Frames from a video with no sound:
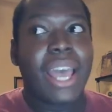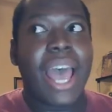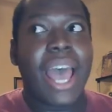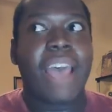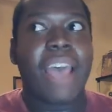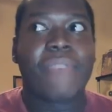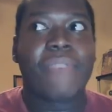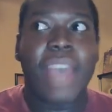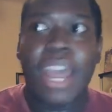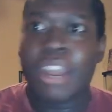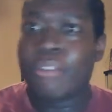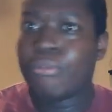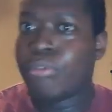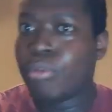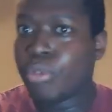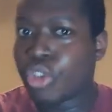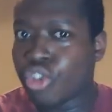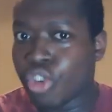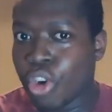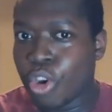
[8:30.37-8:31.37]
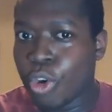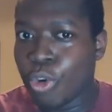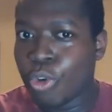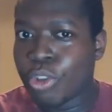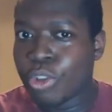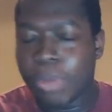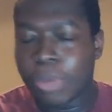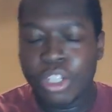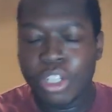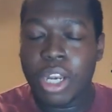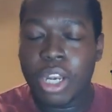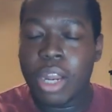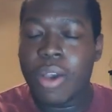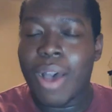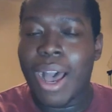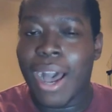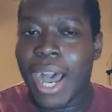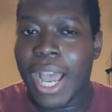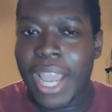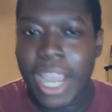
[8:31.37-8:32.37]
I've had a few trolls, but you know
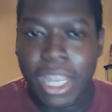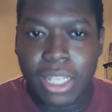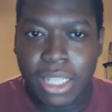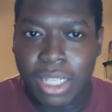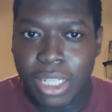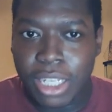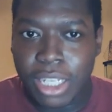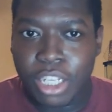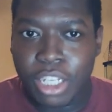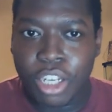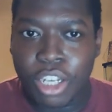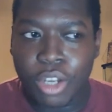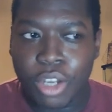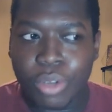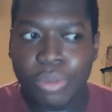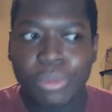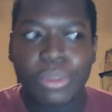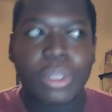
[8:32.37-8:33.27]
how I handle it, you know.